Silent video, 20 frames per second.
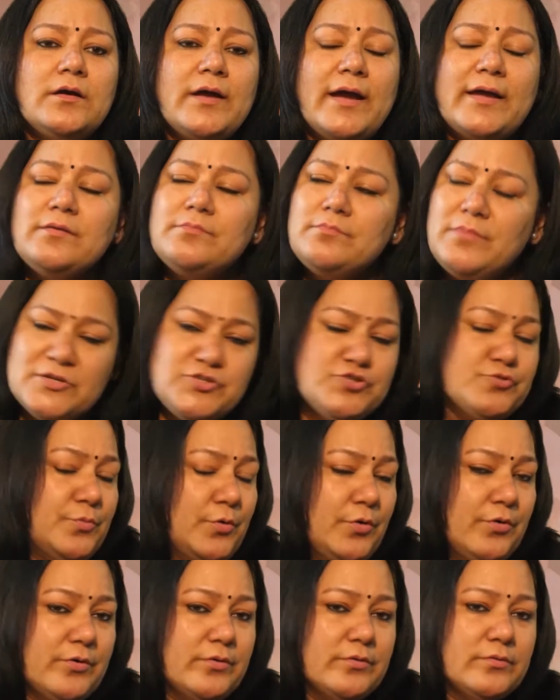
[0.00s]
and much
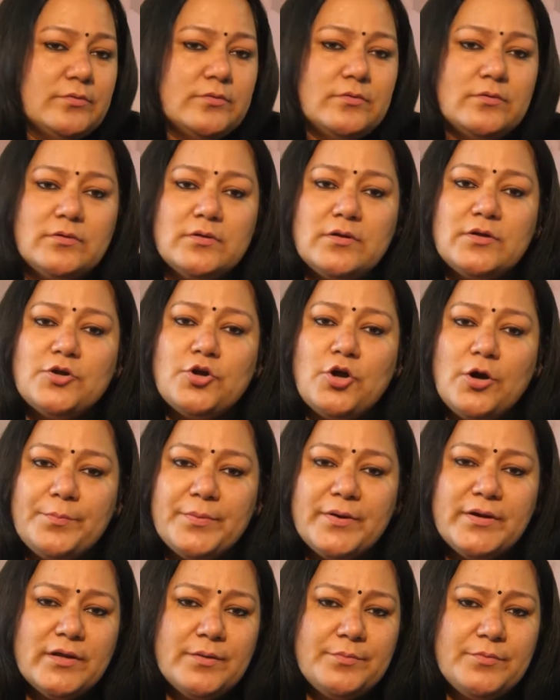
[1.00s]
more
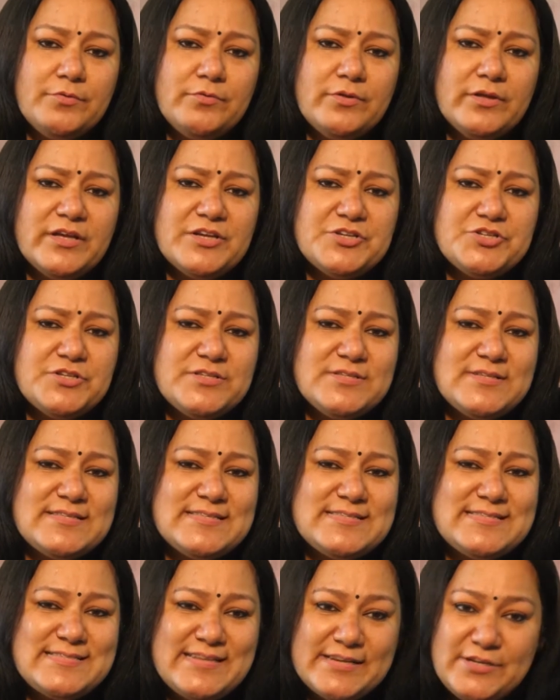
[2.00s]
corporate communication is a
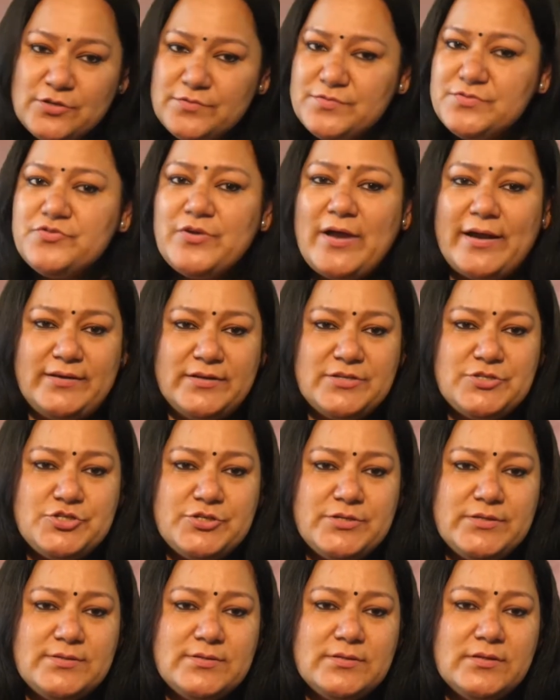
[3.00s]
set of
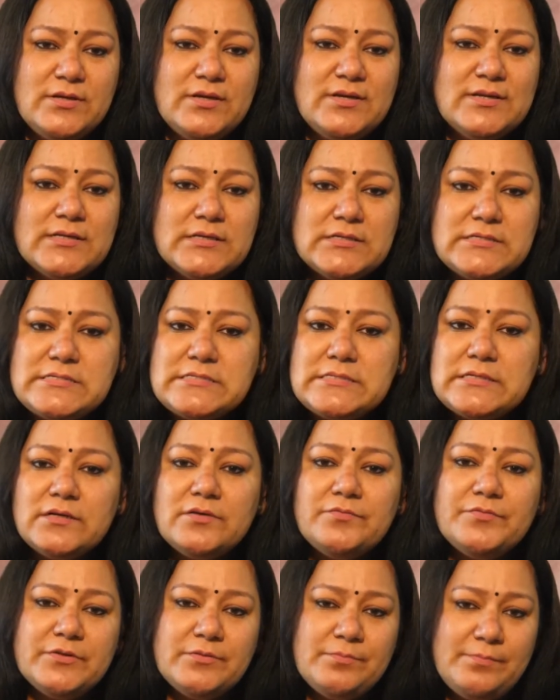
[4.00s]
strategies
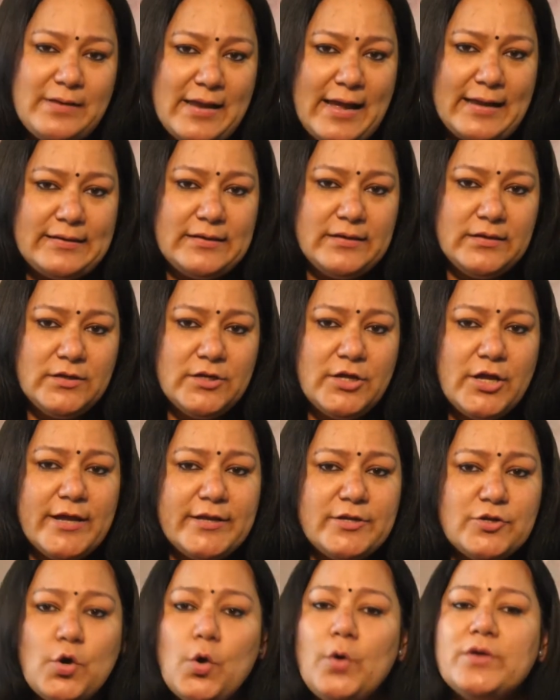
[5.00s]
concerned with planning
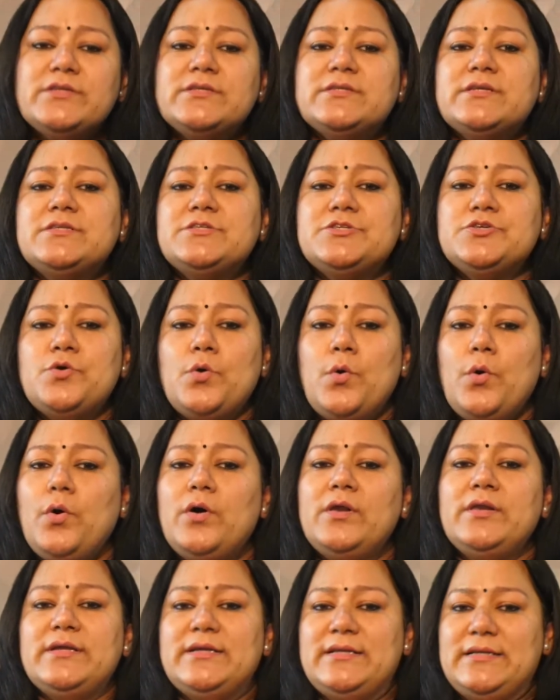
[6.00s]
and coordinating
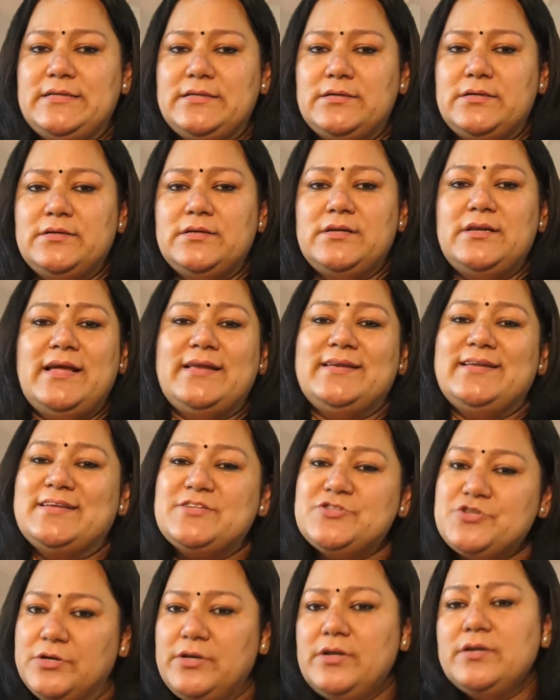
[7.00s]
all internal and
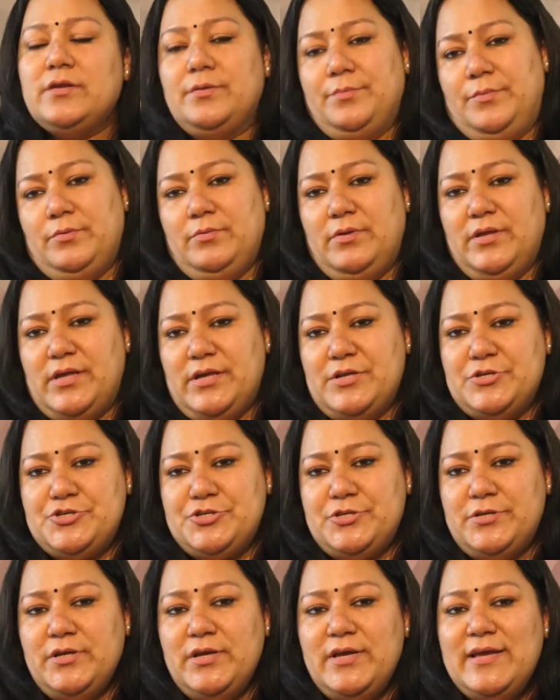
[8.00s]
external
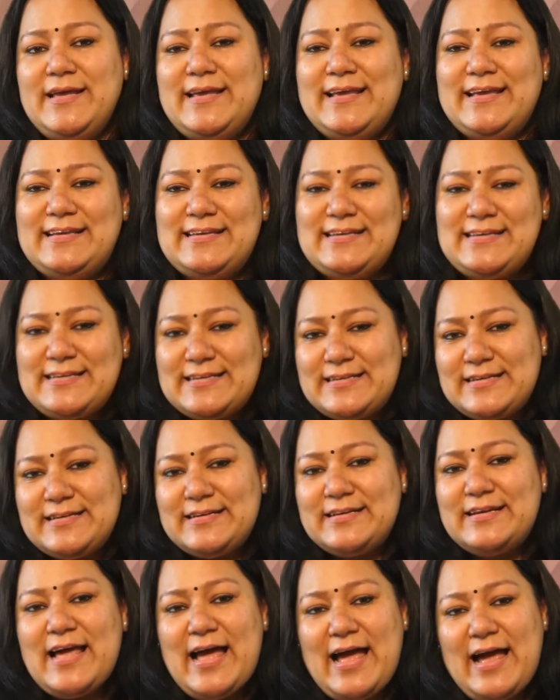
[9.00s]
communication
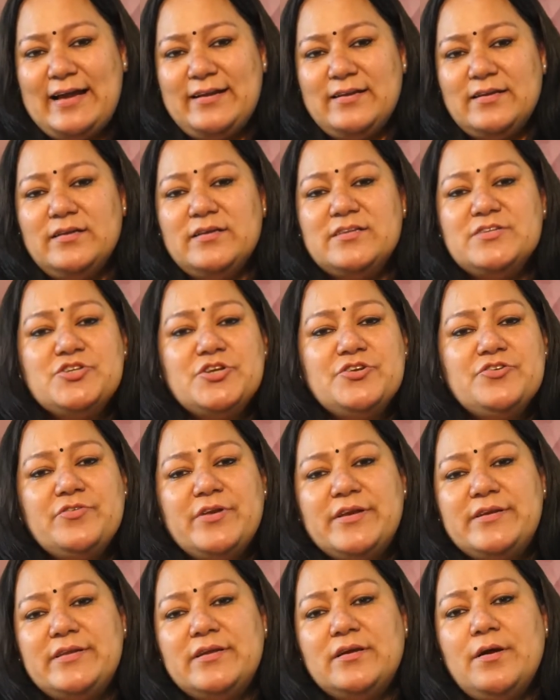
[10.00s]
intended at
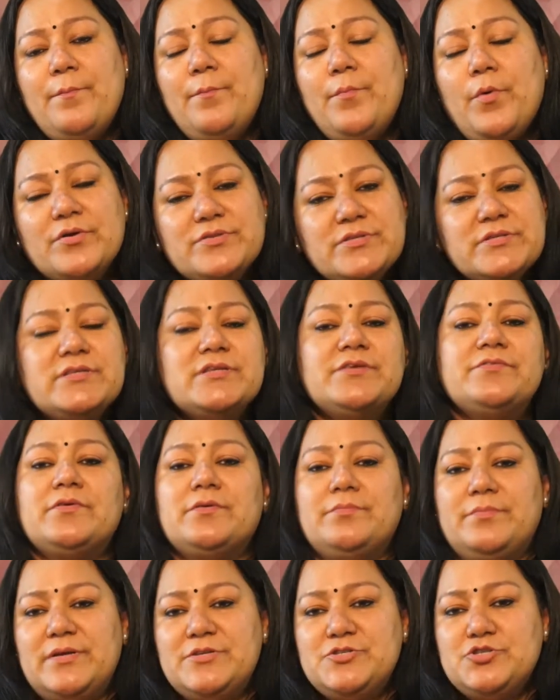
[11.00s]
generating a positive
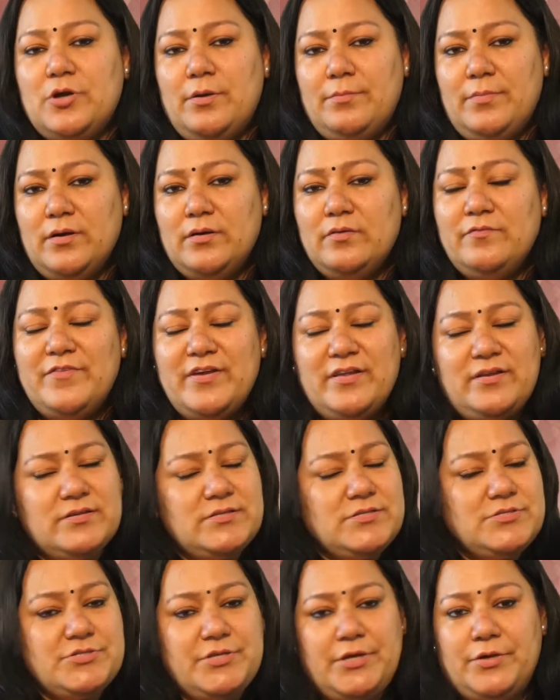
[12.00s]
image among
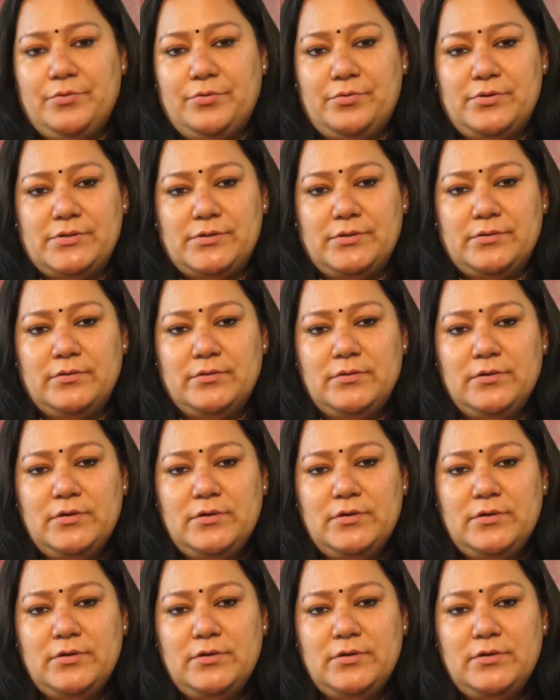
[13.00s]
various stakeholders